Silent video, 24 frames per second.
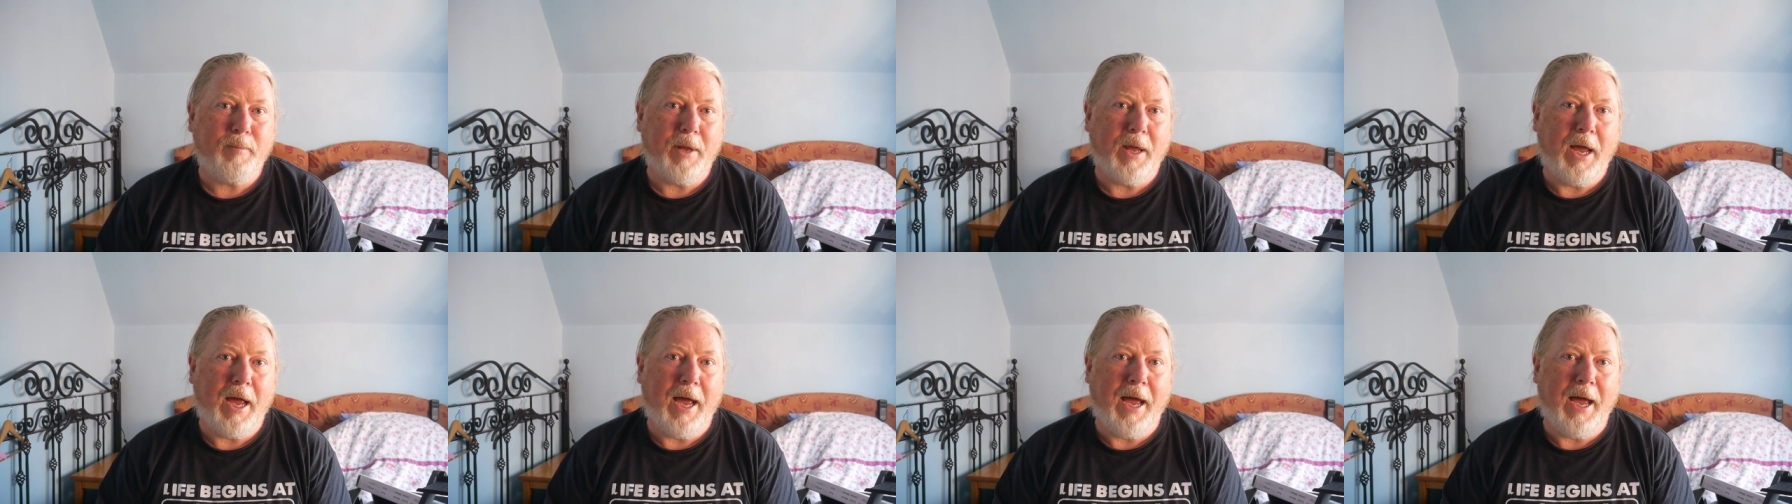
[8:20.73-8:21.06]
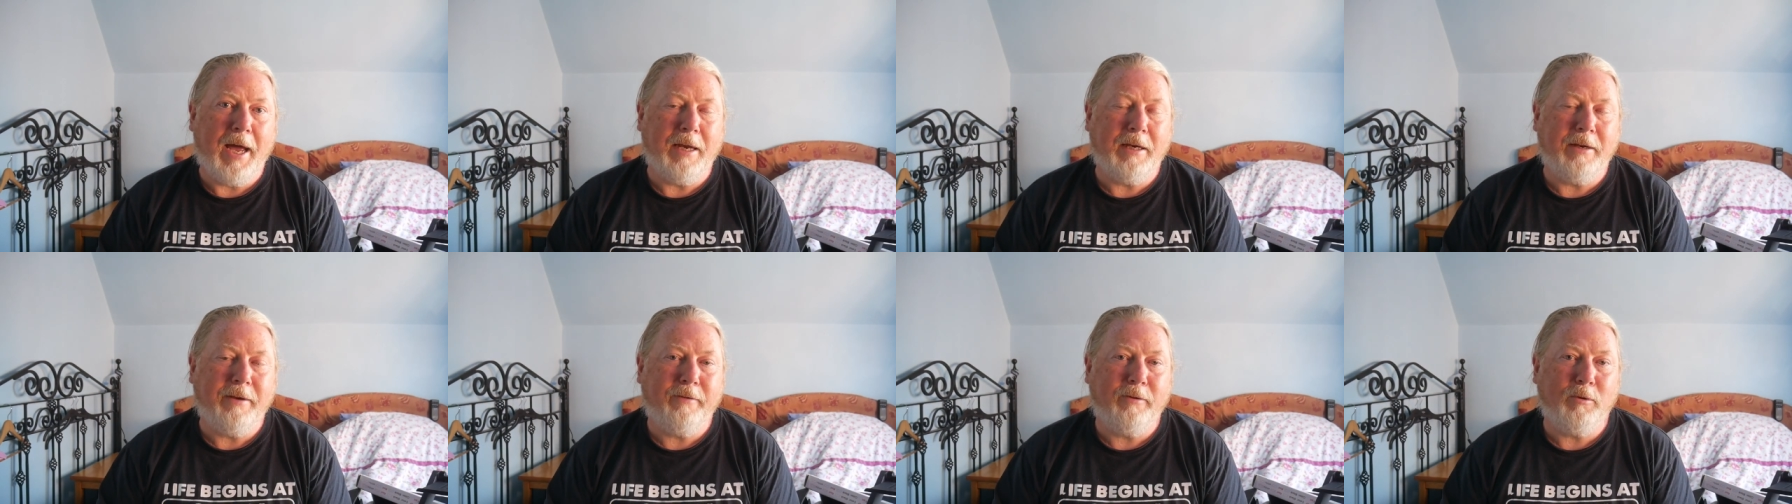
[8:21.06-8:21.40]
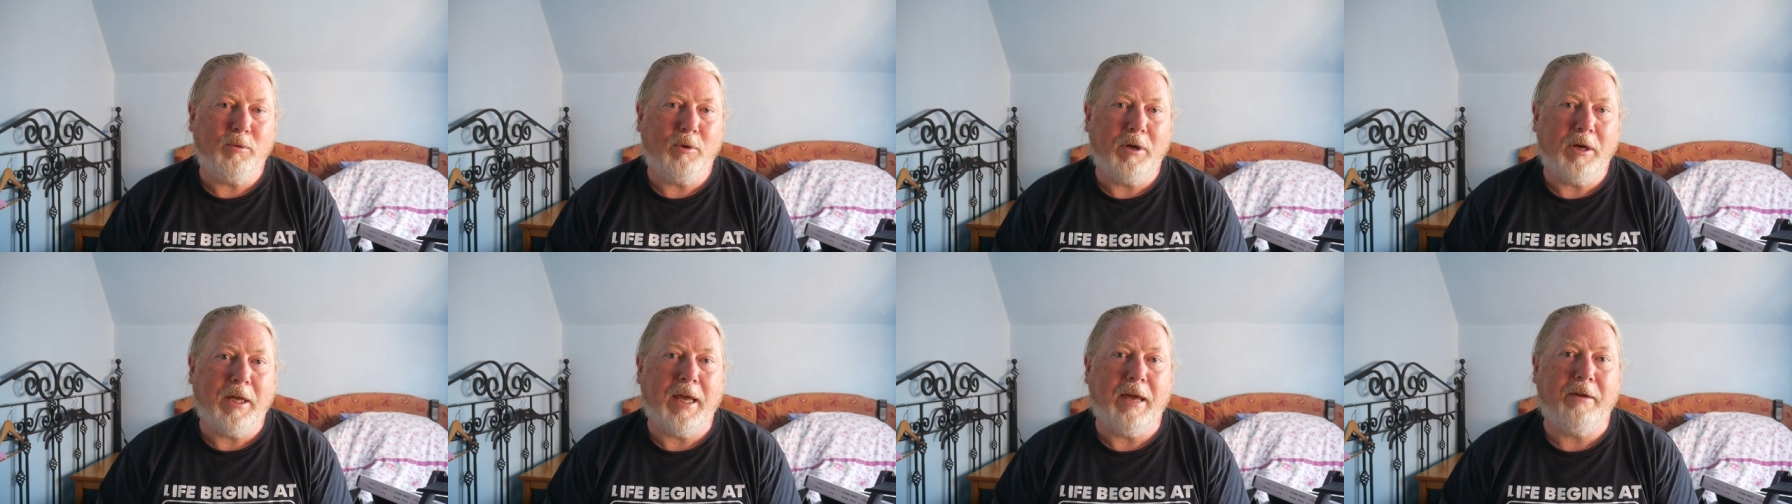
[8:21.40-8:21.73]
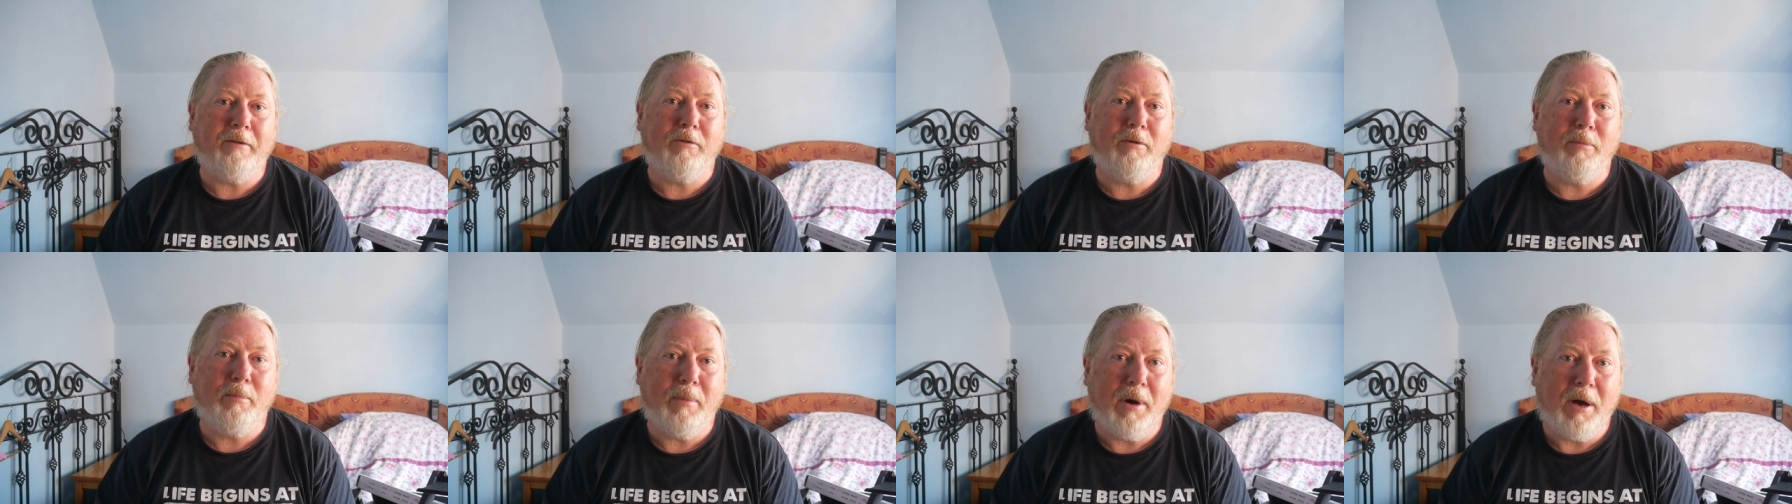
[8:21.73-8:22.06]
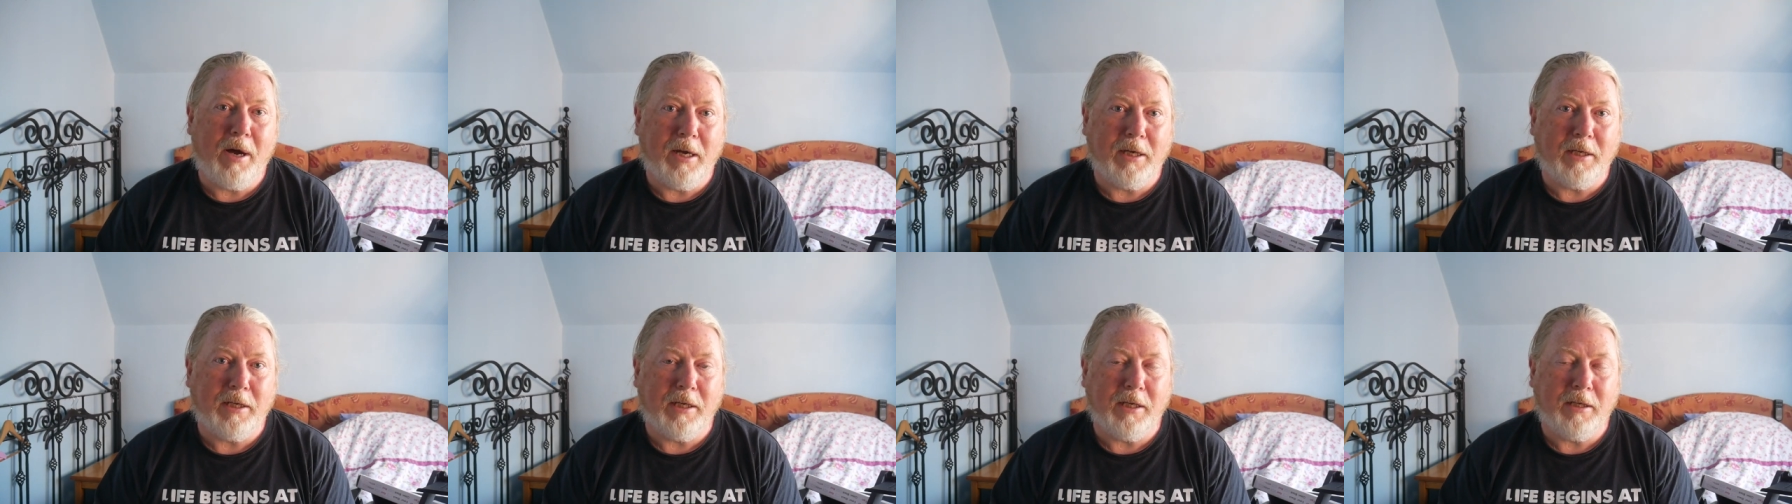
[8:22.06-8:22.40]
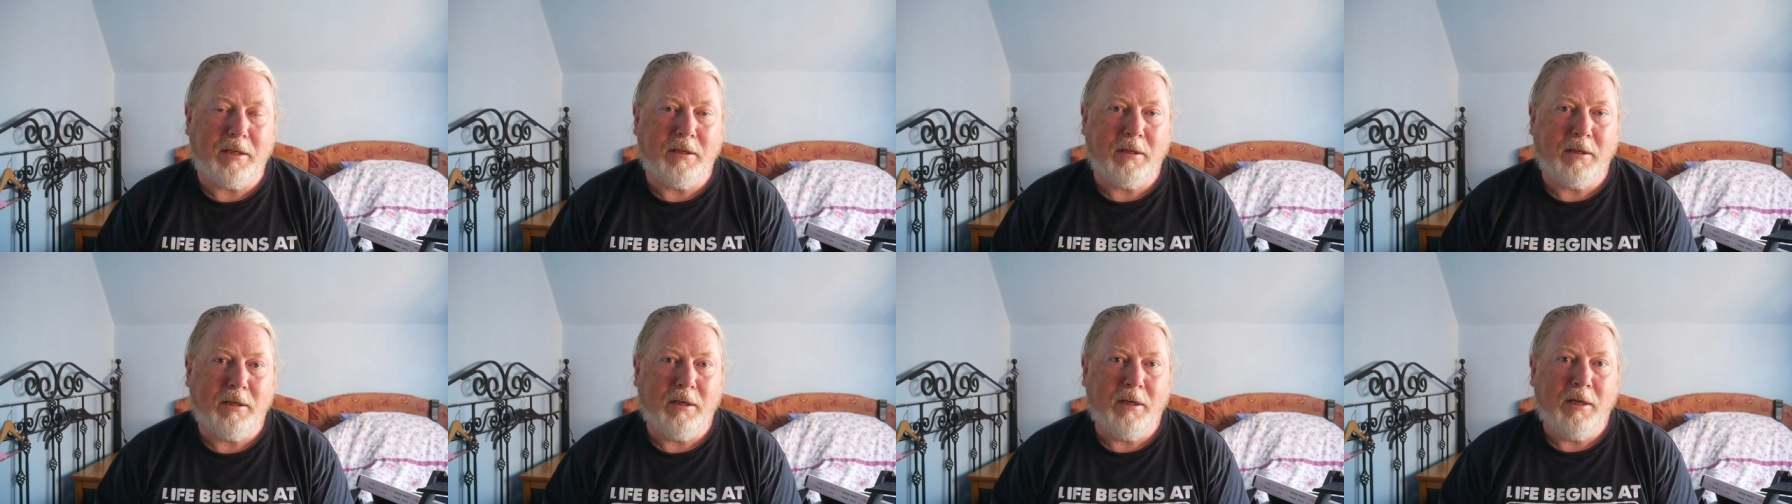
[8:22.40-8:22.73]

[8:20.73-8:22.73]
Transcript: And if you want to get reminded